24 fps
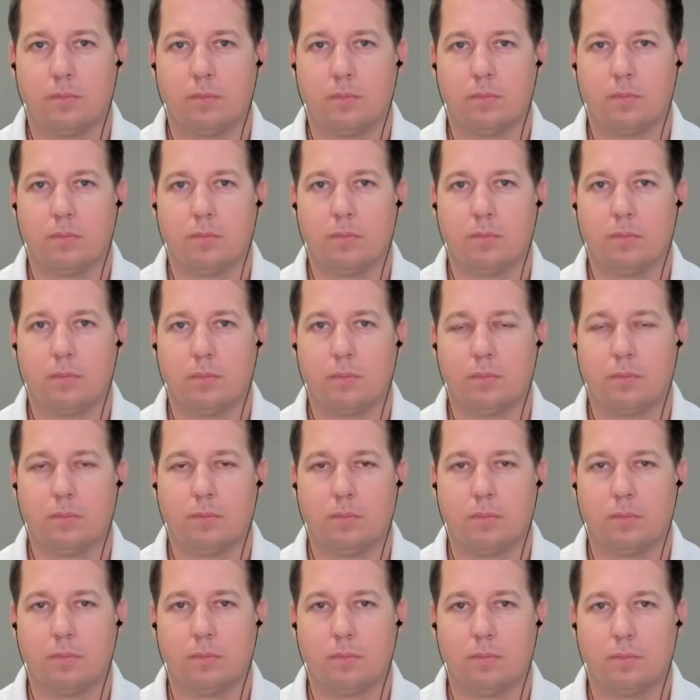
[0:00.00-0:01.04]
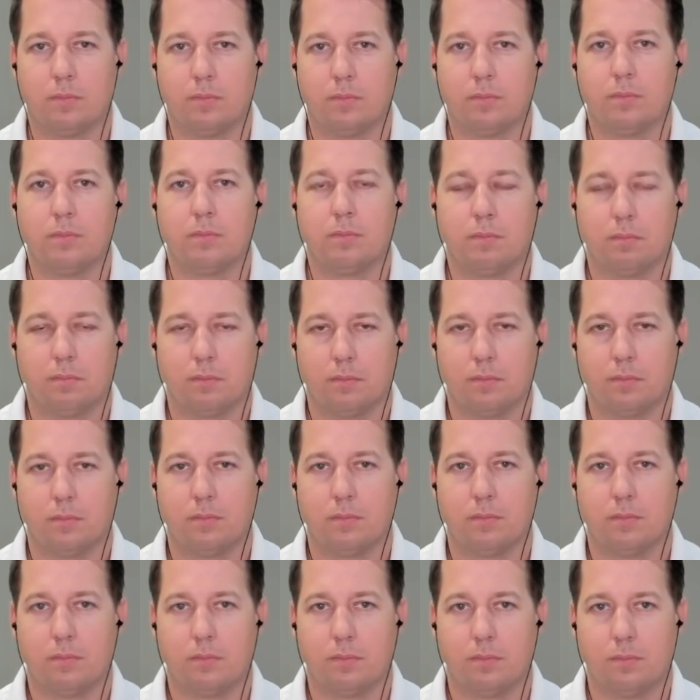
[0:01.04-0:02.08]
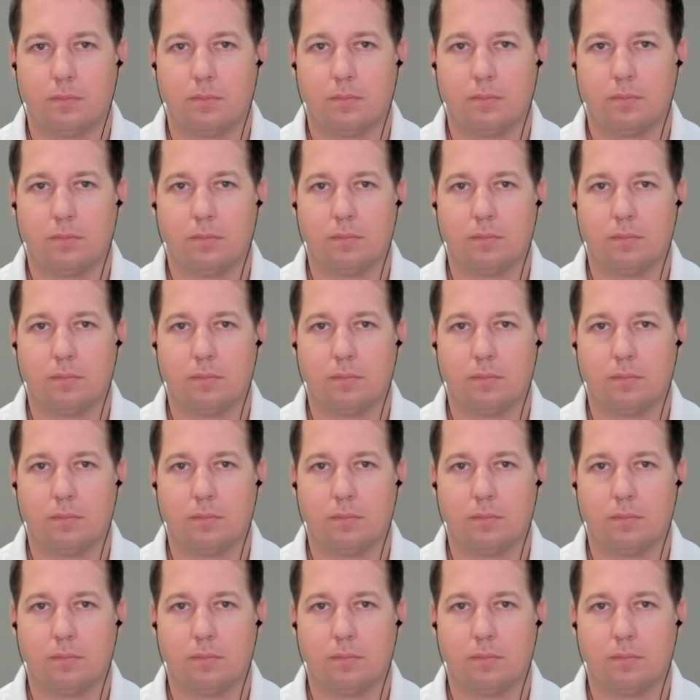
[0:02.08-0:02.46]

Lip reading: This person isn't speaking.